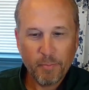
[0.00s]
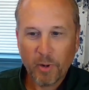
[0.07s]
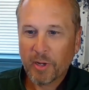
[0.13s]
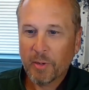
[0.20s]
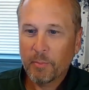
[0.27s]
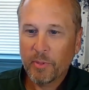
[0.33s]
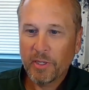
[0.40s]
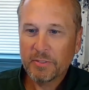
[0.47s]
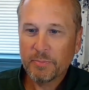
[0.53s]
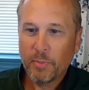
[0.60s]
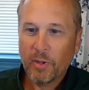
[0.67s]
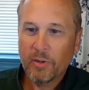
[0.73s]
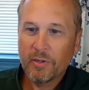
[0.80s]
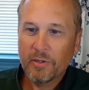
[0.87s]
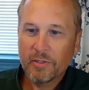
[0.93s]
marketplace
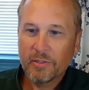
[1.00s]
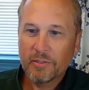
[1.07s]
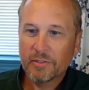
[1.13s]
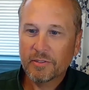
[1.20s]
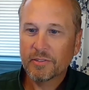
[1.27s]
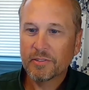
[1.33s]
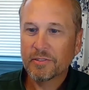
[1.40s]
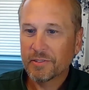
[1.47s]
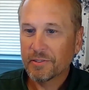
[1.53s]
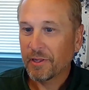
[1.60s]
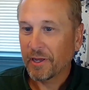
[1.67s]
partners